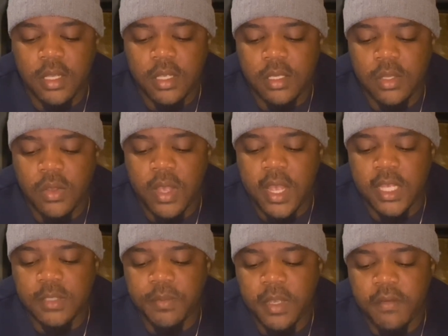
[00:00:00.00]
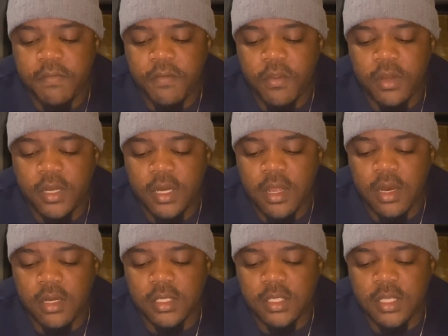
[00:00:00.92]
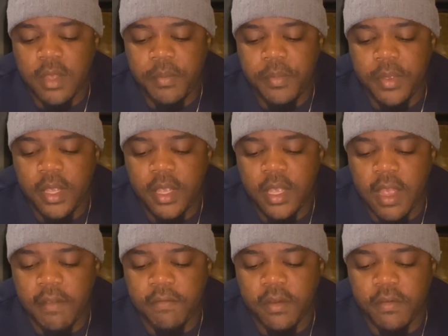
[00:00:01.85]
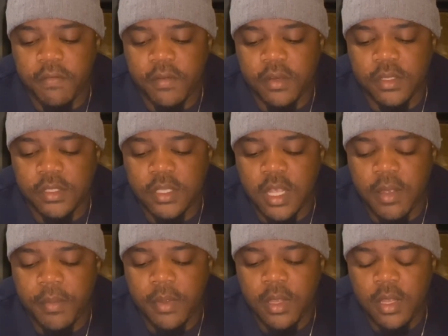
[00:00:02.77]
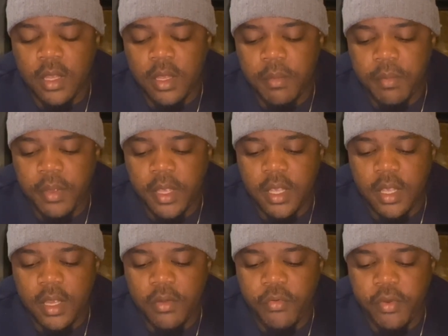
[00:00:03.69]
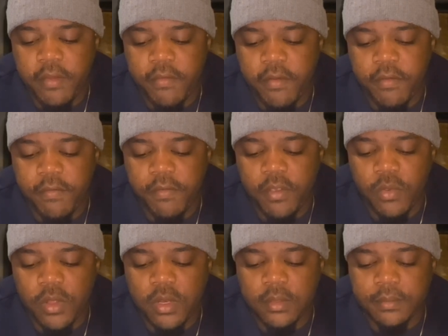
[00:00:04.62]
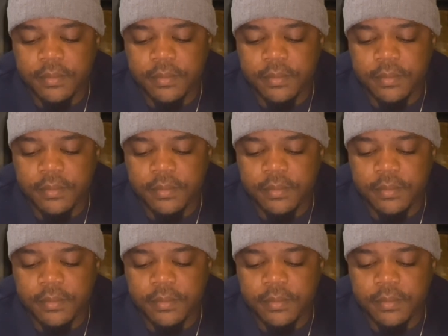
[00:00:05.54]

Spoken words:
No hazmat, $40 stop pay after the first stop. Paid reefer fuel